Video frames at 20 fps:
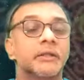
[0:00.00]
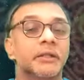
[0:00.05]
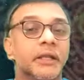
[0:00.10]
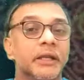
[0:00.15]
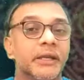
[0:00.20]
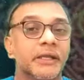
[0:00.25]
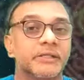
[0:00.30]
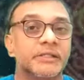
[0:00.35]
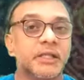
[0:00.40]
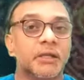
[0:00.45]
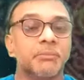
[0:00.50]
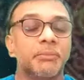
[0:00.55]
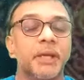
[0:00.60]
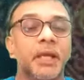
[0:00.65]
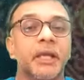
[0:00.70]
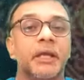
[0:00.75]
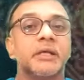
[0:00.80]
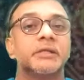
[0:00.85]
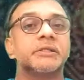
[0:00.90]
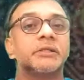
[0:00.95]
The reason
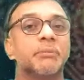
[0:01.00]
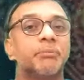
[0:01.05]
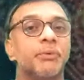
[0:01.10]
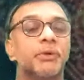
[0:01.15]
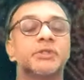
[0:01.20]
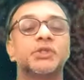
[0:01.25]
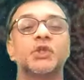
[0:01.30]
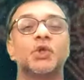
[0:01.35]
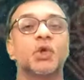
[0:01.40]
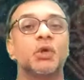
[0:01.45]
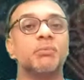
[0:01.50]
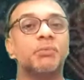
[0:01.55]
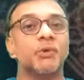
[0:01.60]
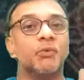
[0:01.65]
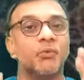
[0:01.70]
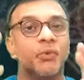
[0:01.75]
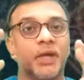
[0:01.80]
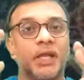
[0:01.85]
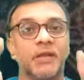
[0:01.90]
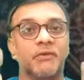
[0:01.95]
being is the person could
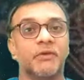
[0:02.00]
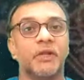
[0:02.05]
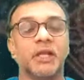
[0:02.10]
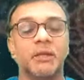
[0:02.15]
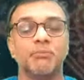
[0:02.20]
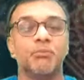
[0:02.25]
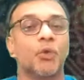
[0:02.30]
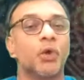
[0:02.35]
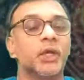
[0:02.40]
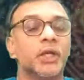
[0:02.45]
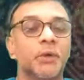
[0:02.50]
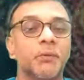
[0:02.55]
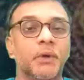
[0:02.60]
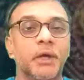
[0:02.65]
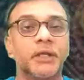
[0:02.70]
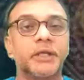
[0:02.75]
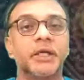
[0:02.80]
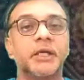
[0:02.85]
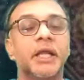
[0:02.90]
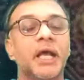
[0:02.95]
be very, very
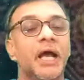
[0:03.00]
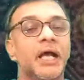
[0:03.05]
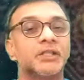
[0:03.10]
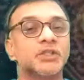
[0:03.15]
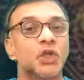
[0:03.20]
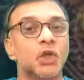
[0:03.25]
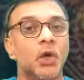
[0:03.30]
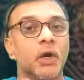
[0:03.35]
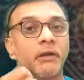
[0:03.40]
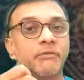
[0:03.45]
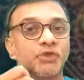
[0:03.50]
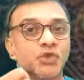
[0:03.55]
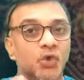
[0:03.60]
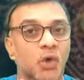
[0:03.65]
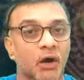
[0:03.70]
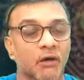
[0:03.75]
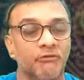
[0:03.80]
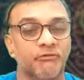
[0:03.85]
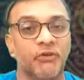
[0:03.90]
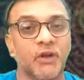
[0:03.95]
motivated, has a lot of
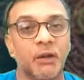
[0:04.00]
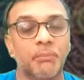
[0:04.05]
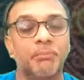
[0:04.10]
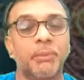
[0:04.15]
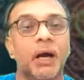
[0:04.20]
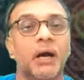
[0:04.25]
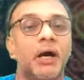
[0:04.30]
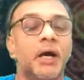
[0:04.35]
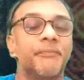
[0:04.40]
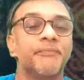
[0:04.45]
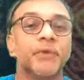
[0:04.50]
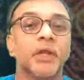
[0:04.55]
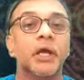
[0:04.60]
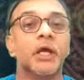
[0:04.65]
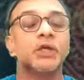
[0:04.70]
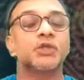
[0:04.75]
strong willpower.